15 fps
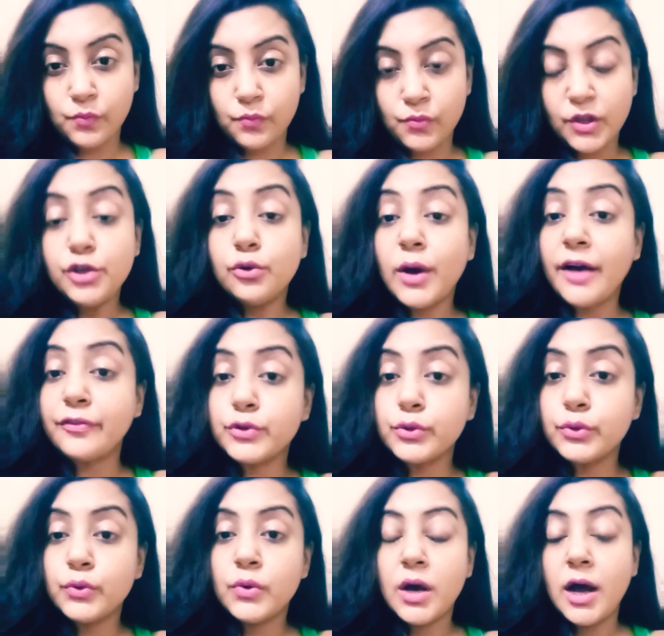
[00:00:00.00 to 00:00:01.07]
You have to
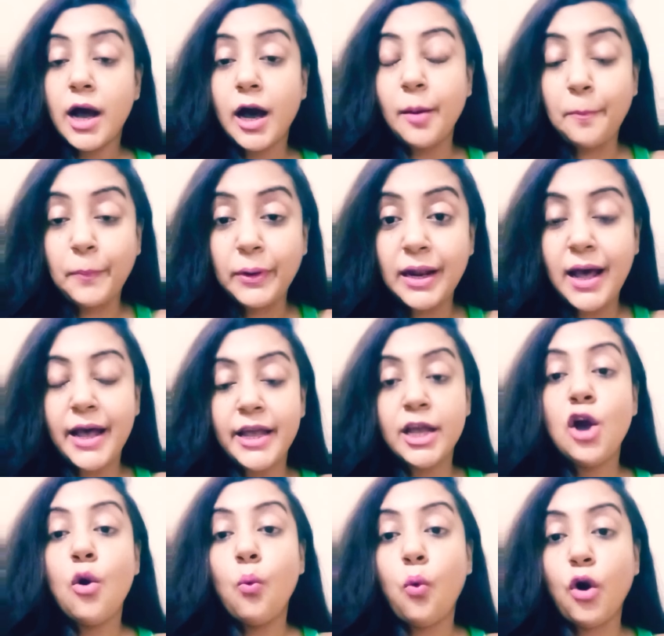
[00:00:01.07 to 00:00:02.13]
apply
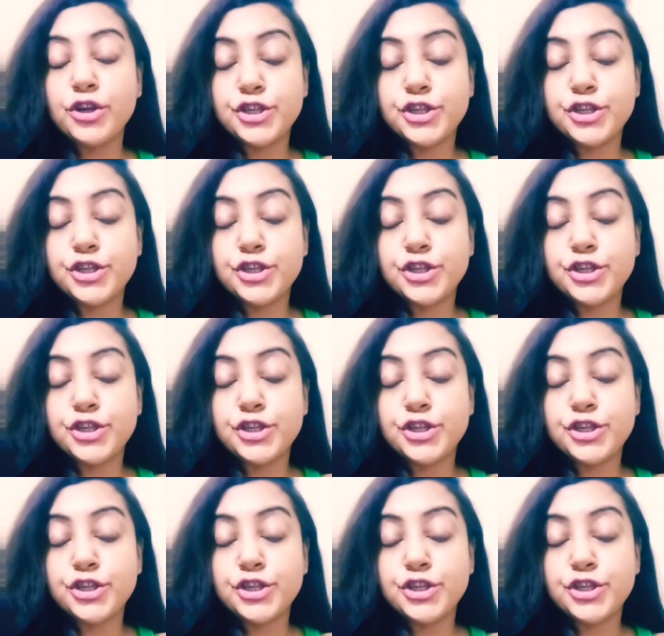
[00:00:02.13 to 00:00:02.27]
what